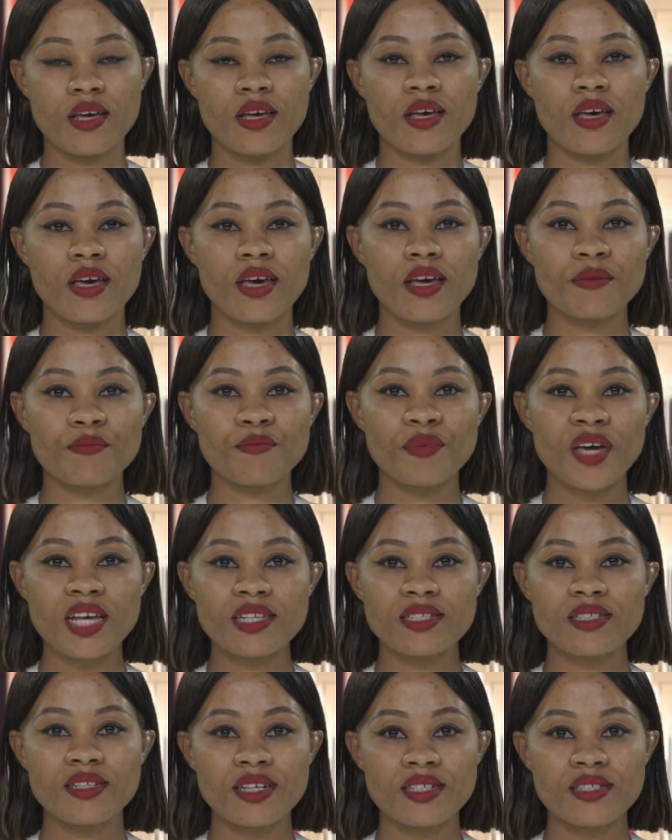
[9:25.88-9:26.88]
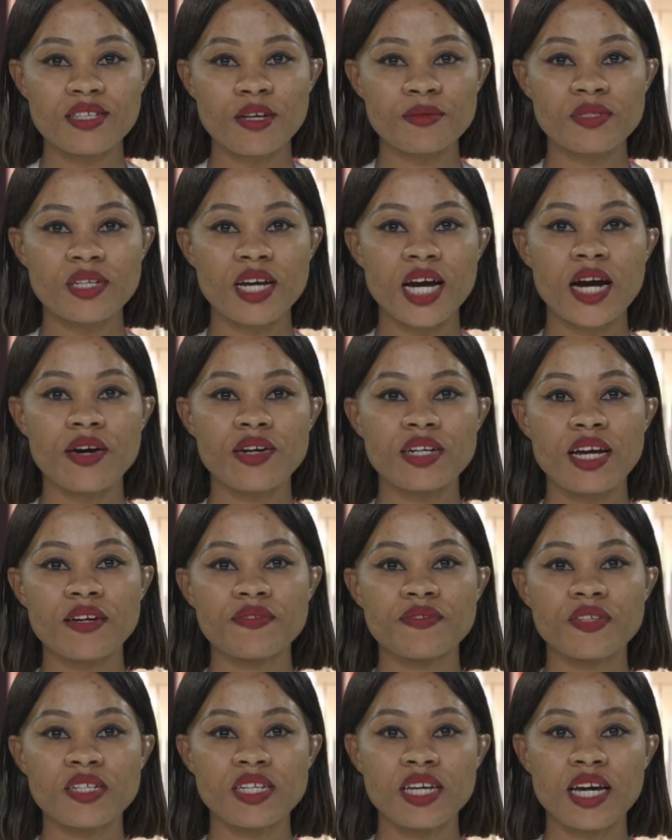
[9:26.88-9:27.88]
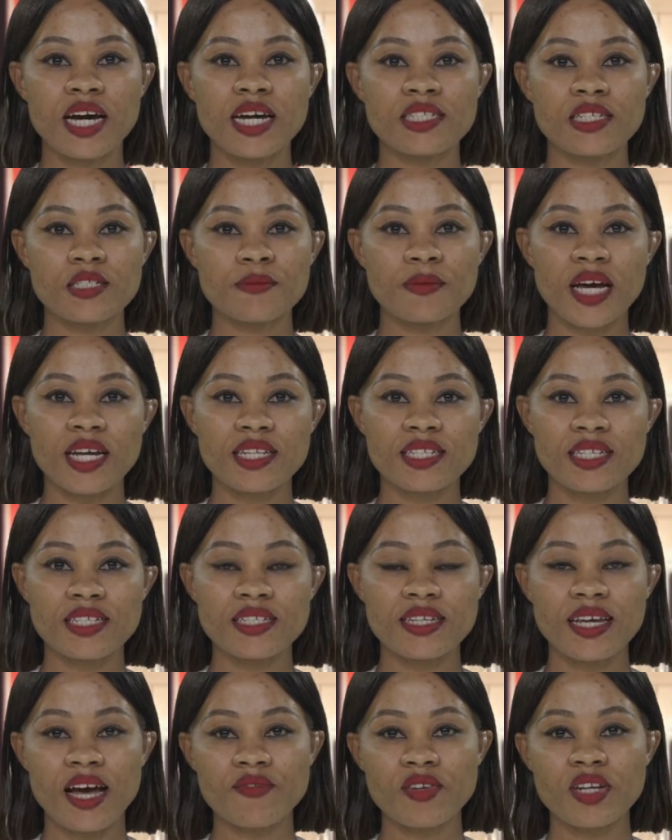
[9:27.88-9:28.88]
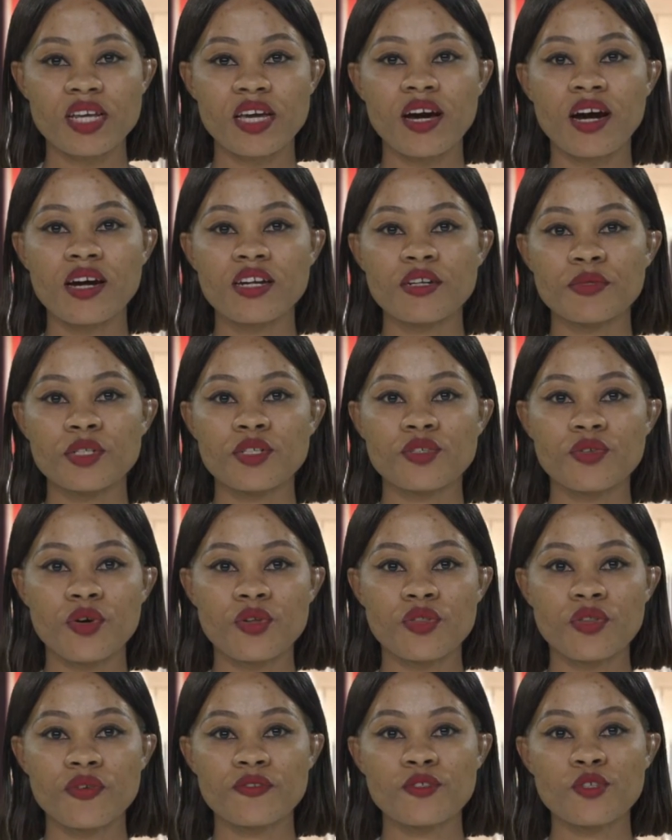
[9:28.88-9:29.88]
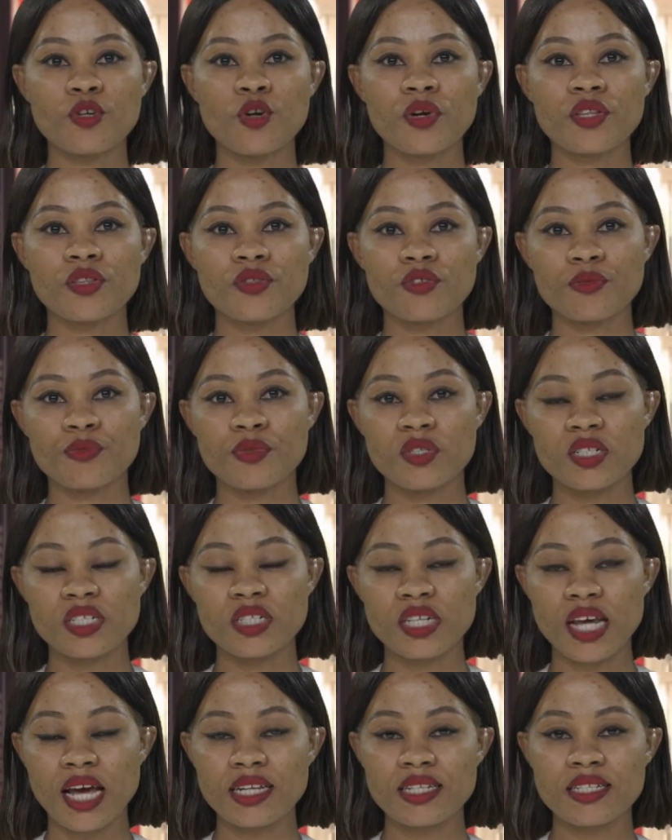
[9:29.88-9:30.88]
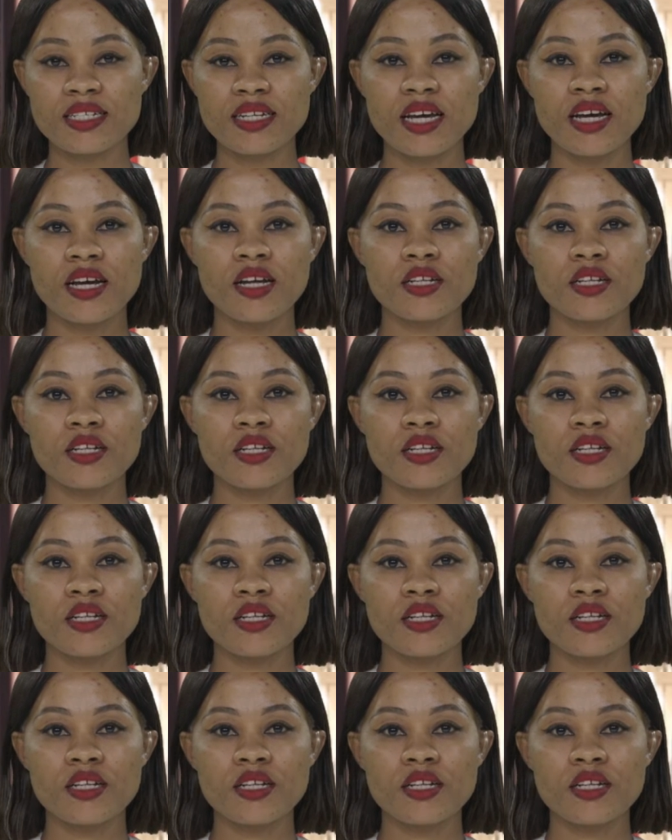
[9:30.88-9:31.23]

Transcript: In business, Sub-Saharan Africa is expected to have an economic growth of 2.3%